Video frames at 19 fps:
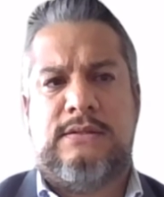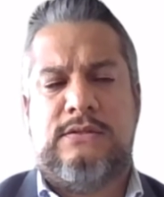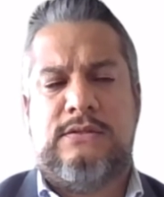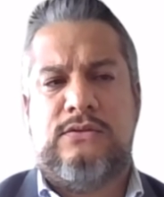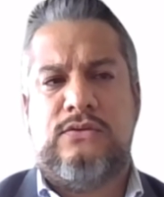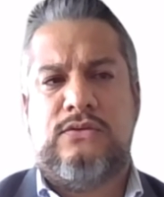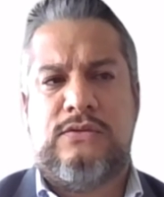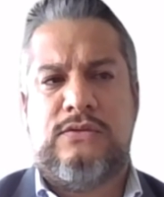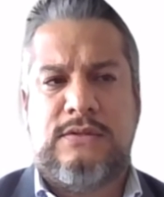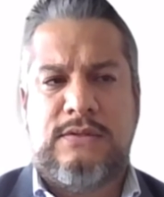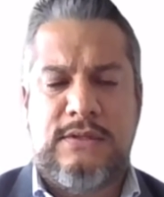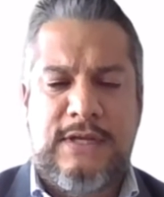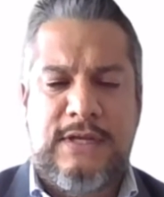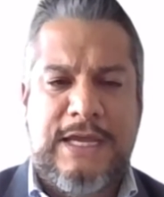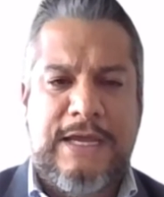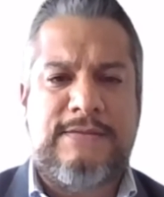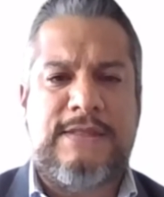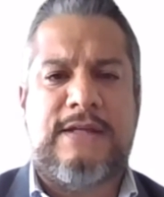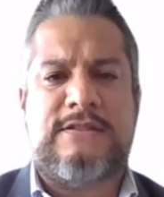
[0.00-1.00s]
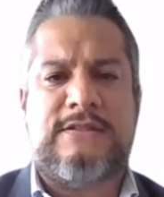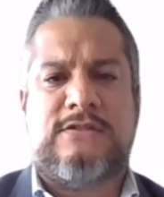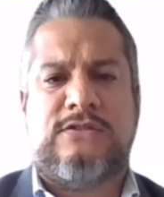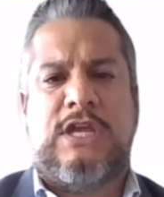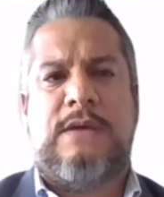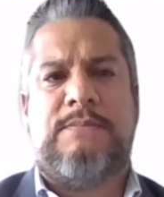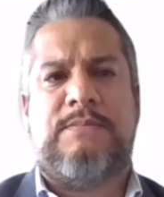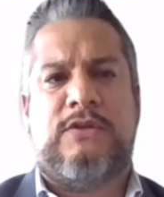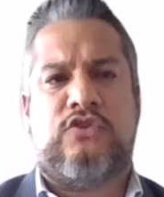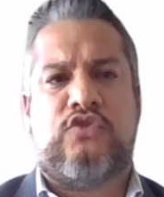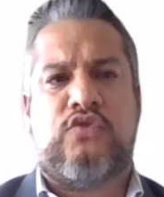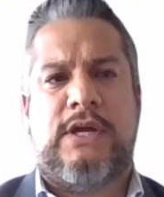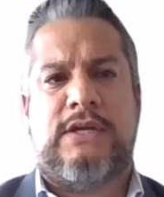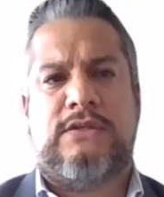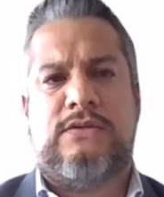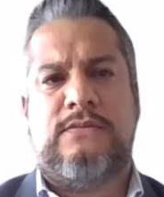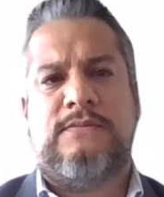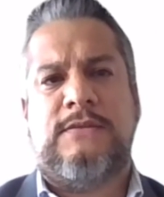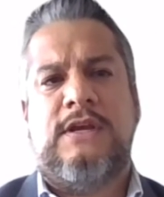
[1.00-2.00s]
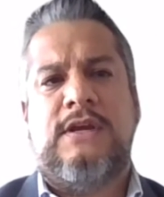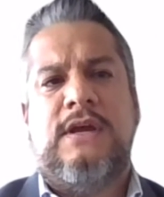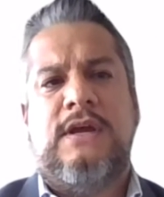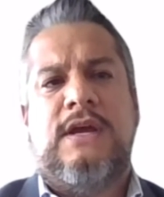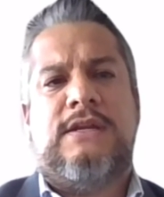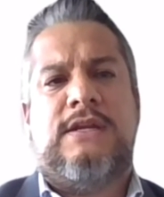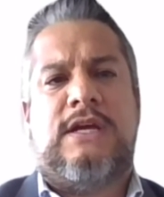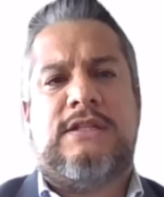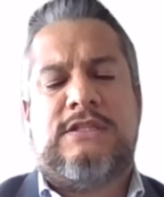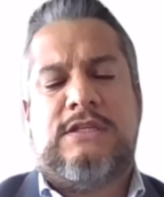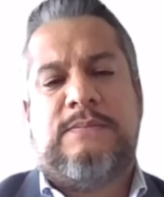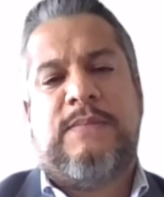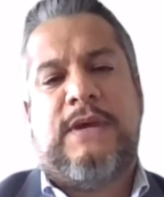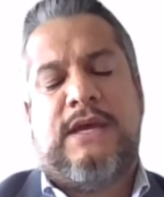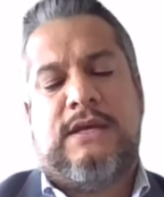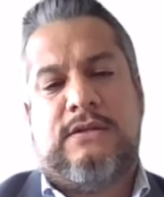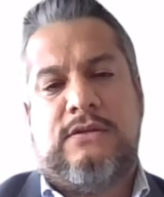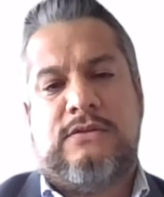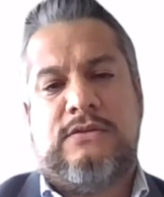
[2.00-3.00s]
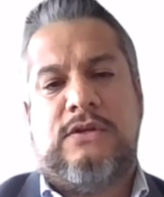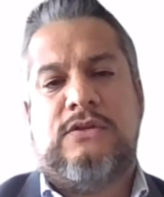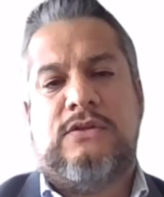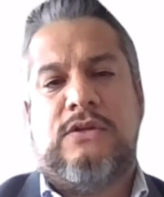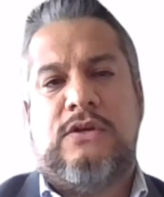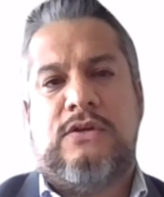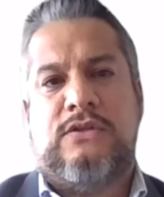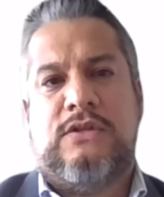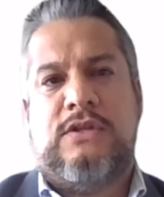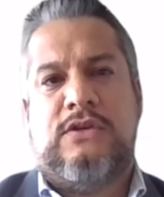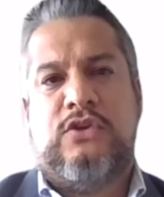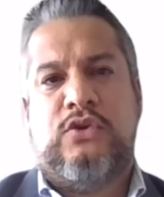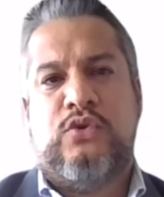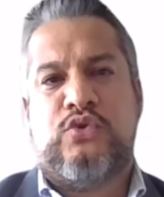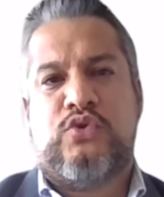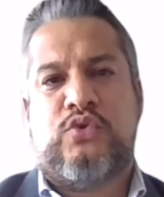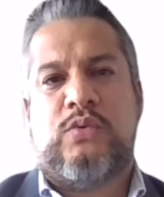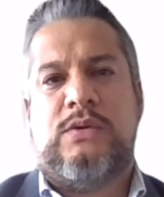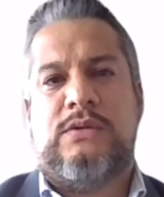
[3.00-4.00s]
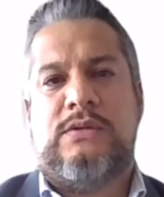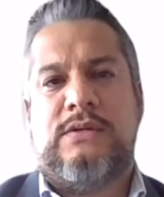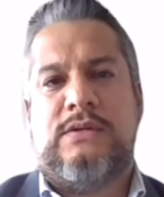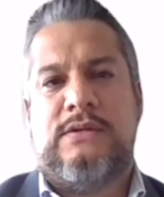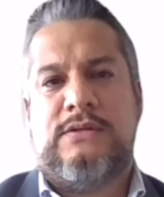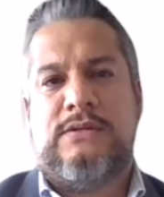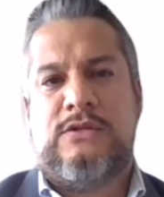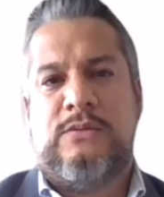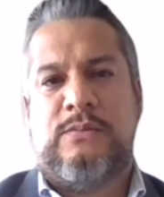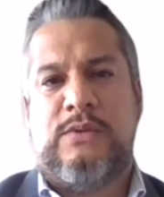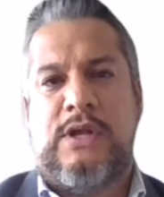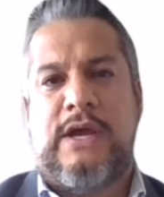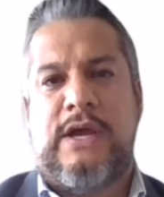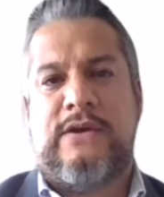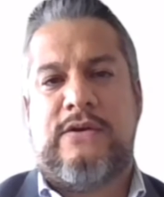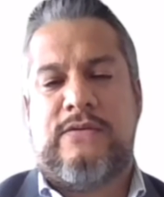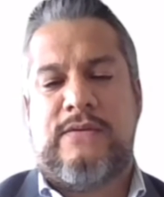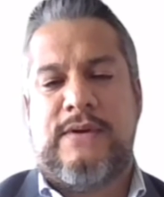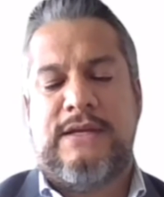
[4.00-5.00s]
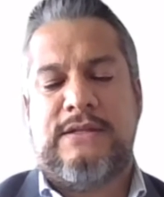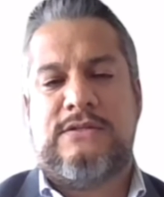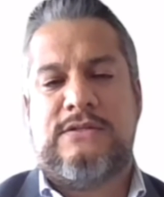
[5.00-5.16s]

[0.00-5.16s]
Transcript: to give that step and try to not depend on the usual supplier, right?